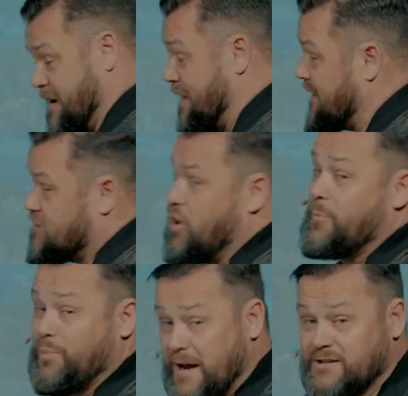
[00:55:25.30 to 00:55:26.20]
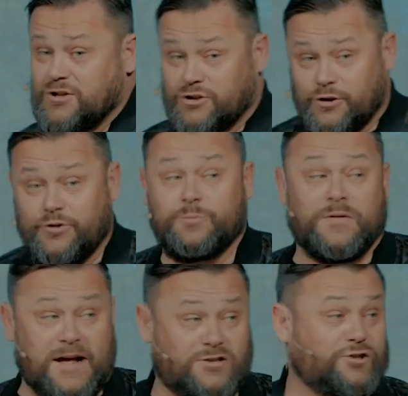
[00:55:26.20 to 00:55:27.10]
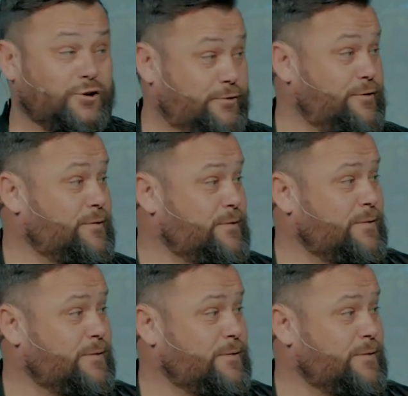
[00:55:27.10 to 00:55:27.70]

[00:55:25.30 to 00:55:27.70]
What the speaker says: And that's not pleasant truth, but that's truth.